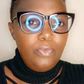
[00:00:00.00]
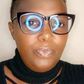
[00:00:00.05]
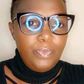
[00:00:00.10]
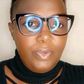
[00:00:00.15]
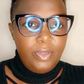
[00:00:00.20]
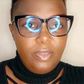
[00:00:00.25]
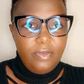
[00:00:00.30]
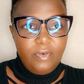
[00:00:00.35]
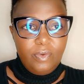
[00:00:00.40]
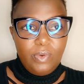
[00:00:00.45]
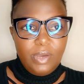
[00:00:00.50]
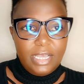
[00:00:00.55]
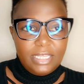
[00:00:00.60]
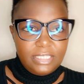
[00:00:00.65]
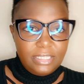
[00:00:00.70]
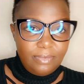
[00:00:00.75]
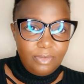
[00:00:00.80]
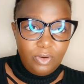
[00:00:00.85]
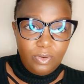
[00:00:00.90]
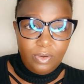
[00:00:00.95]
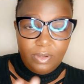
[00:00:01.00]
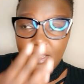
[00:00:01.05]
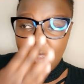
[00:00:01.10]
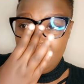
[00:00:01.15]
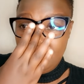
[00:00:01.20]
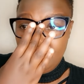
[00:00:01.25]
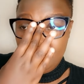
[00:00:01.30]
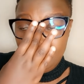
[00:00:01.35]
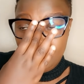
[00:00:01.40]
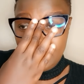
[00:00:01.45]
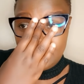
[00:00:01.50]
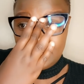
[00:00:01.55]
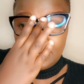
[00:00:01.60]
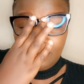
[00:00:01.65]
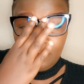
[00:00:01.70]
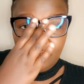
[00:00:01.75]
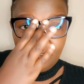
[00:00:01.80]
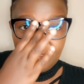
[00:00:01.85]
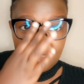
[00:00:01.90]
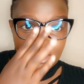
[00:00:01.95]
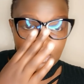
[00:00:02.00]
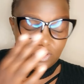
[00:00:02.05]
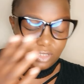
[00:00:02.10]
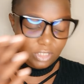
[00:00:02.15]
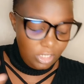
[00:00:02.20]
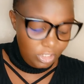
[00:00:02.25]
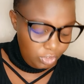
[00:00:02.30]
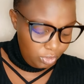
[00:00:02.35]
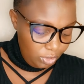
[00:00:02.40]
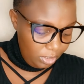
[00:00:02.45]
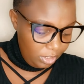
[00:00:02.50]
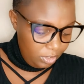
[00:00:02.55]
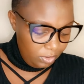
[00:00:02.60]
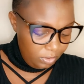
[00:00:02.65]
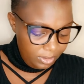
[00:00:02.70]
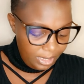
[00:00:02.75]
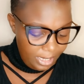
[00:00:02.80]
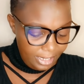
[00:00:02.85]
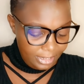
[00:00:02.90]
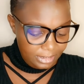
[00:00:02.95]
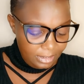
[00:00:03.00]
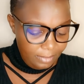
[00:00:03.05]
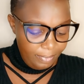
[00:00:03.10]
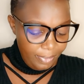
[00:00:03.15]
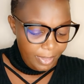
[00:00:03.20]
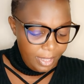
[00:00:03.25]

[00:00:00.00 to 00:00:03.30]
you guys know the memorandum of association and all that